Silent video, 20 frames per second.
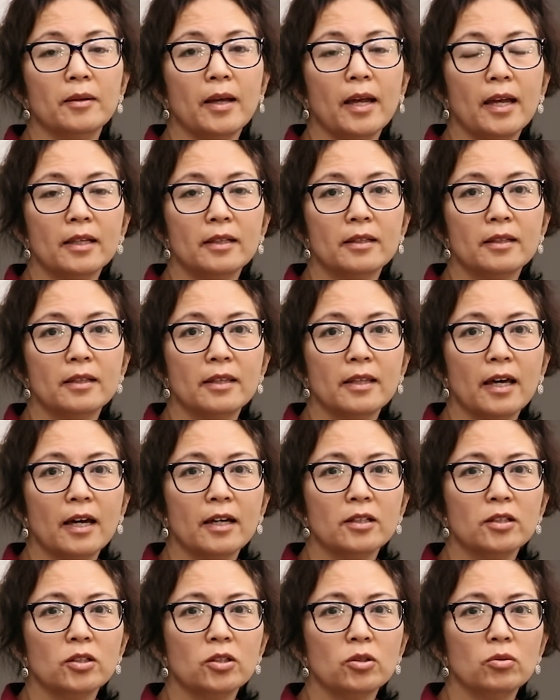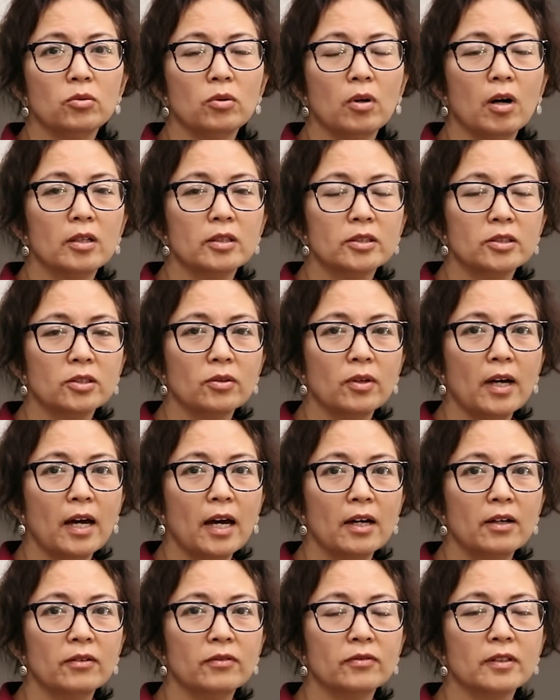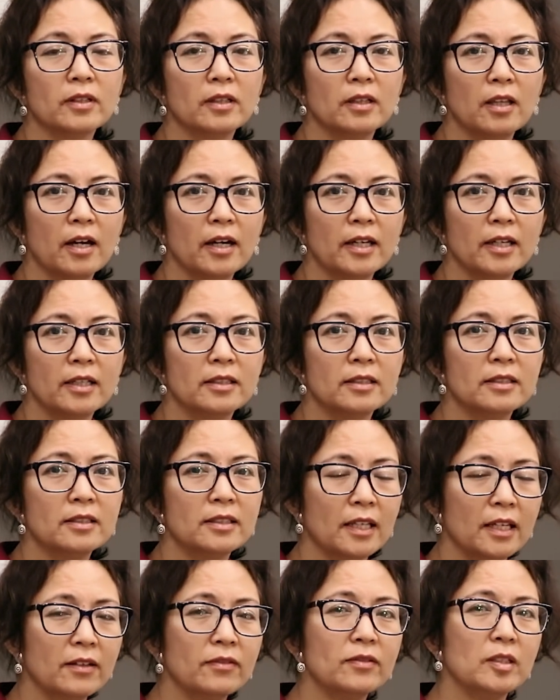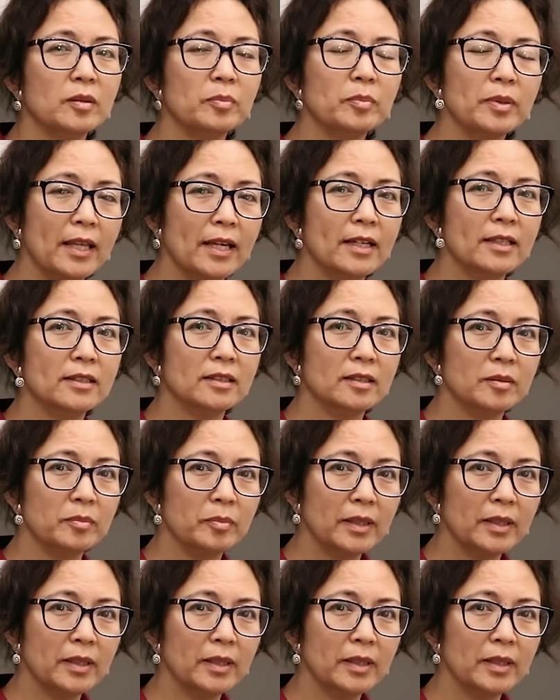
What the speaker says: And that you also have client safety plans in